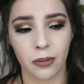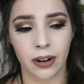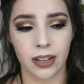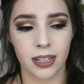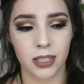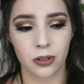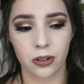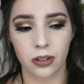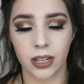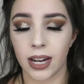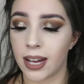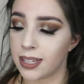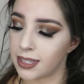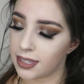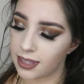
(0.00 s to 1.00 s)
work as good
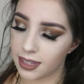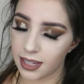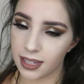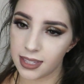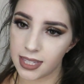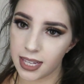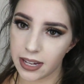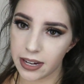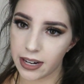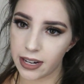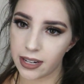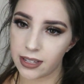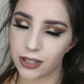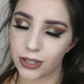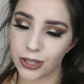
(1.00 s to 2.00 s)
as these
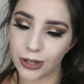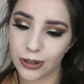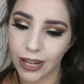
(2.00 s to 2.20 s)
here. So